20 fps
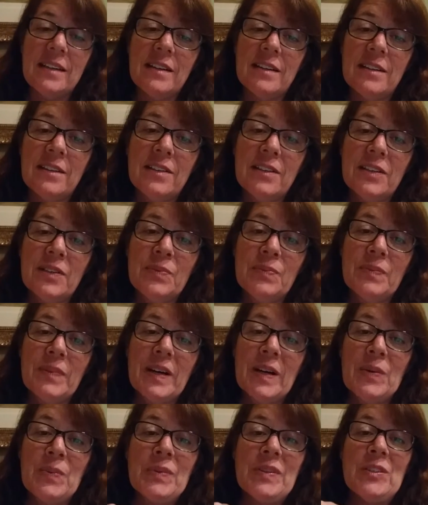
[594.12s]
I'm
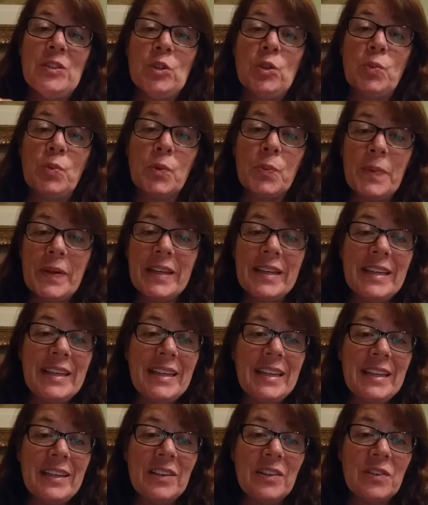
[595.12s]
a super picky
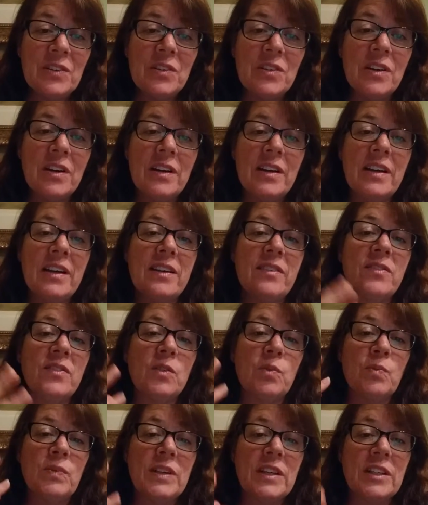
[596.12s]
eater. I have
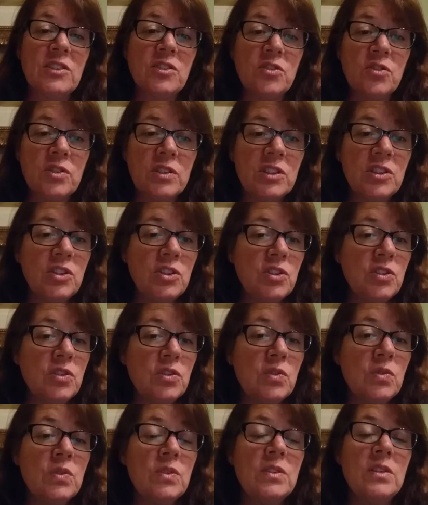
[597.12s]
some texture
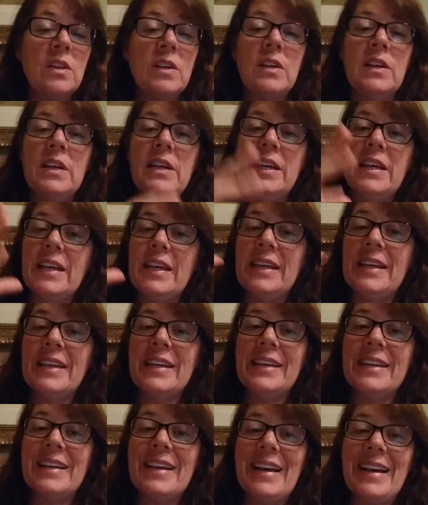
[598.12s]
issues,
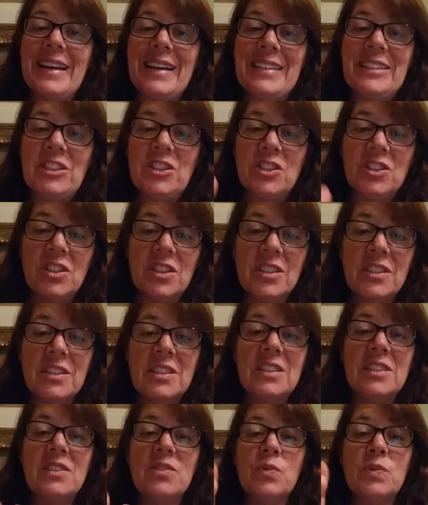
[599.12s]
and I
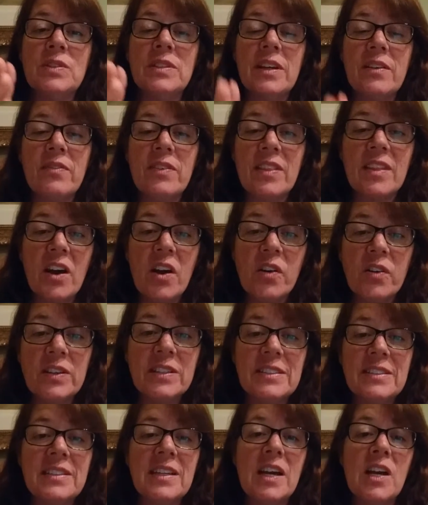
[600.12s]
just was having the
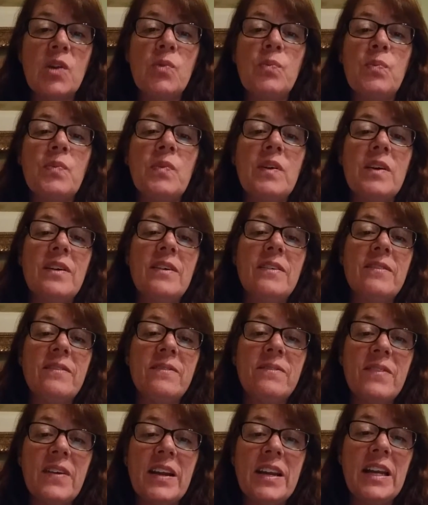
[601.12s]
hardest time
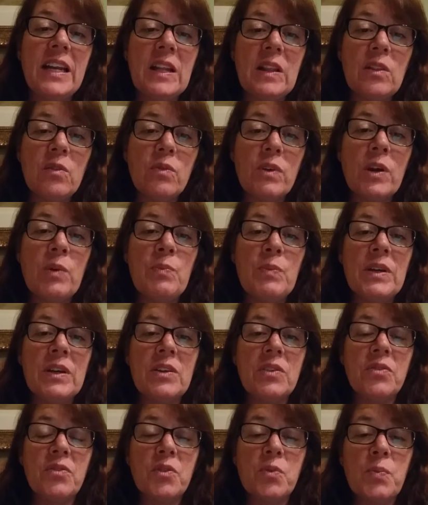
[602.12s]
finding the right
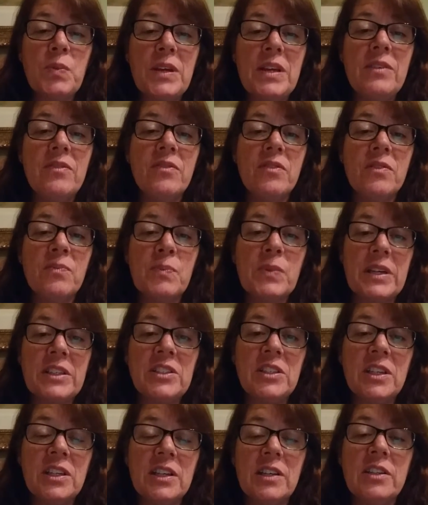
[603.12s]
mix for me for my
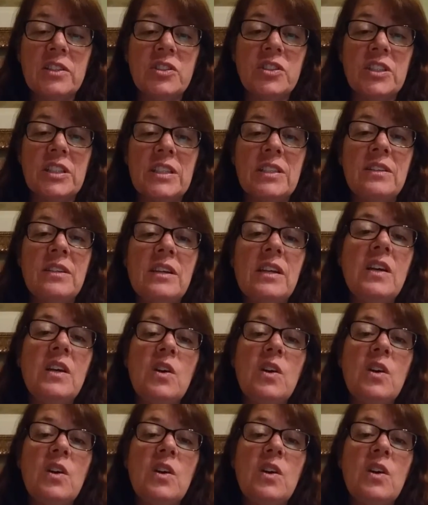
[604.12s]
Shakeology.